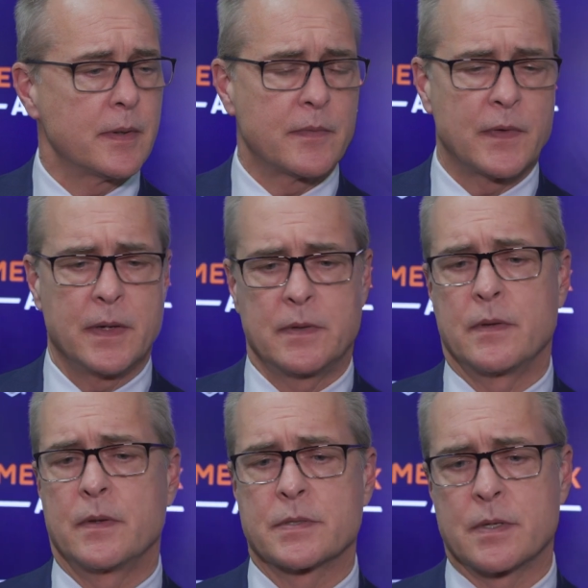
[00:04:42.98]
I find
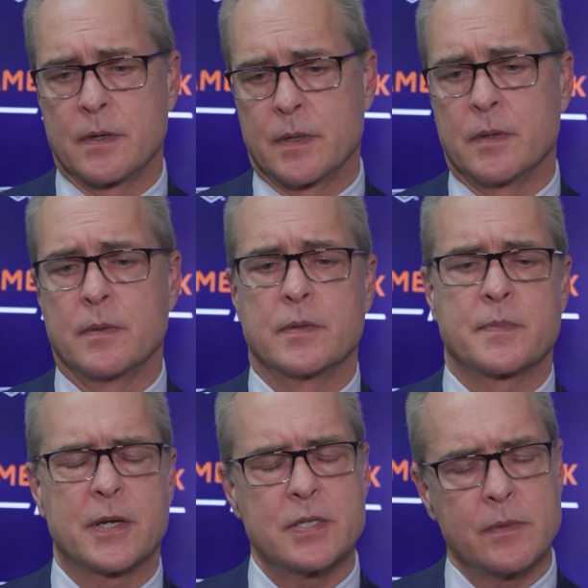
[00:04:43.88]
that they're starting to,
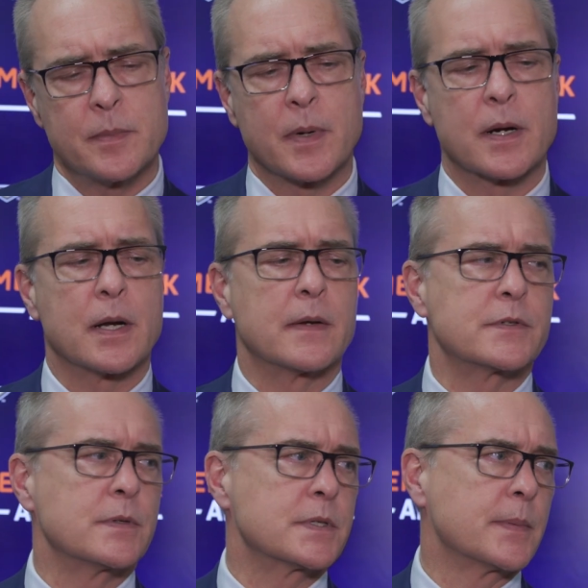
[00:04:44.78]
especially when Barkov
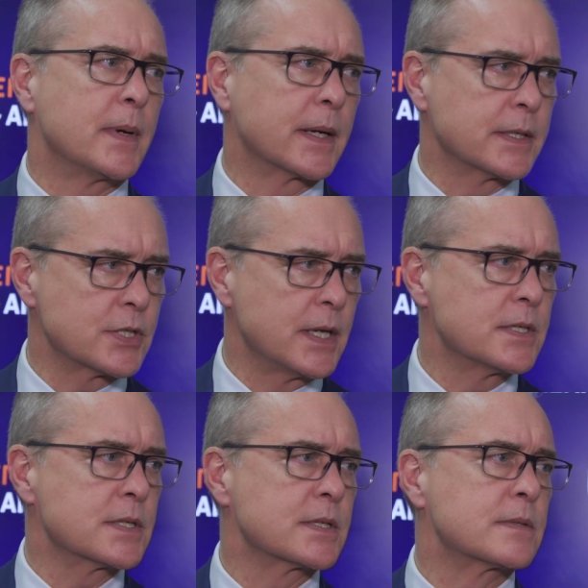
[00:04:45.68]
shoots the puck, it
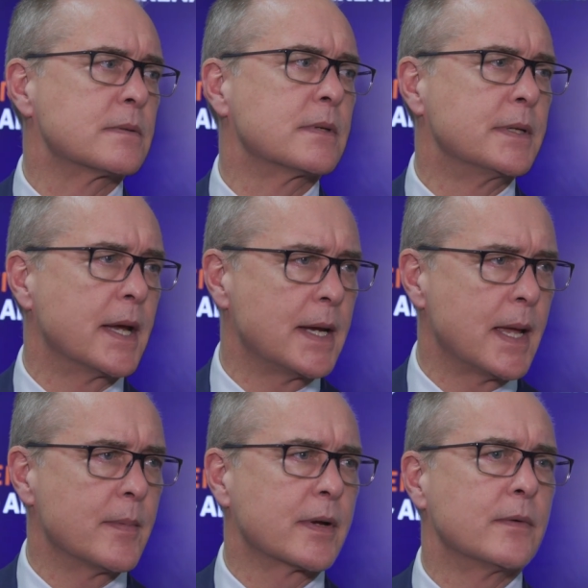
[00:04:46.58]
changes the
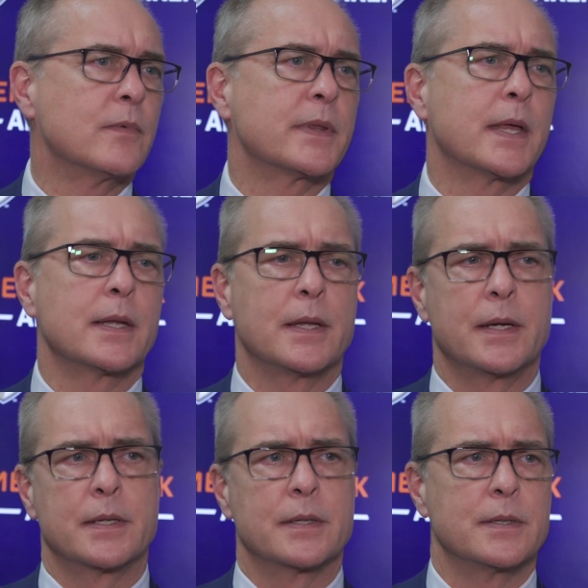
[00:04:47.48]
dynamic of what that
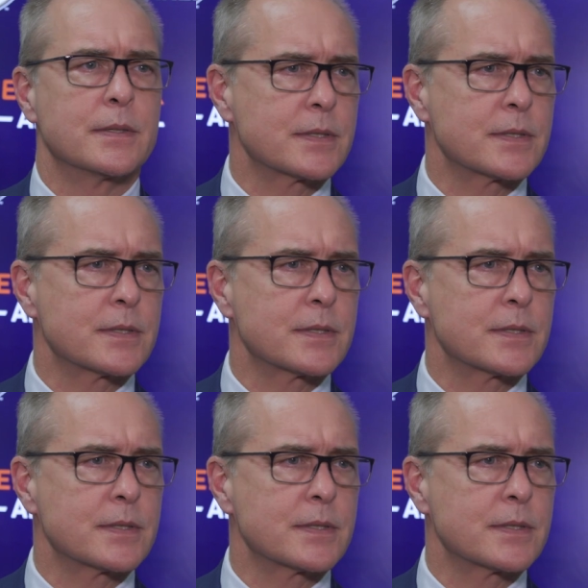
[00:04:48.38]
line can do.